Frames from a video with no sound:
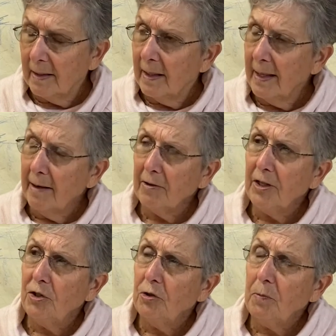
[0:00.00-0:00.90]
How can
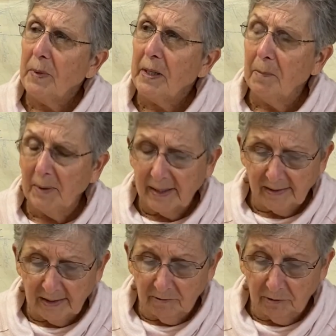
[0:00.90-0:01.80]
you be a
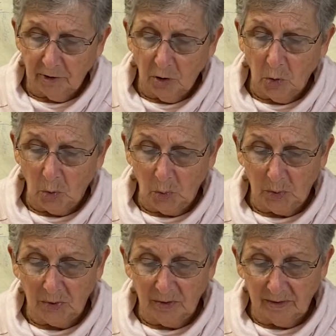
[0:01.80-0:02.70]
blessing for the whole
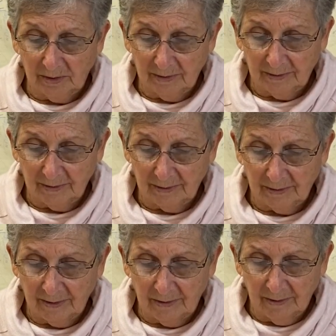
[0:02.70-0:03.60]
world?
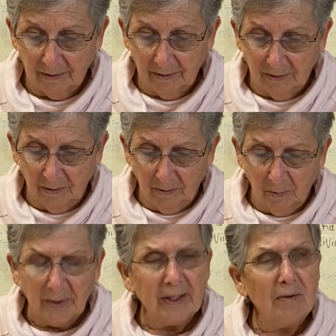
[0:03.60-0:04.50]

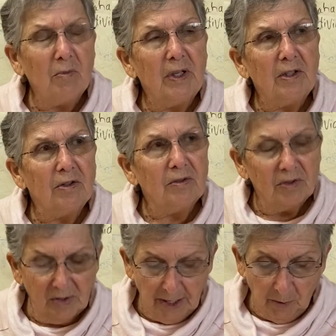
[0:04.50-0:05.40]
What can we do to
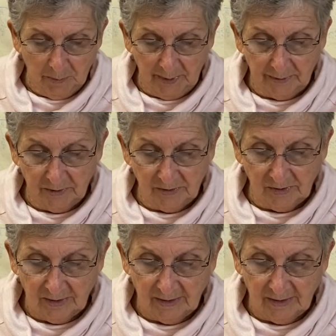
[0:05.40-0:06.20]
help others?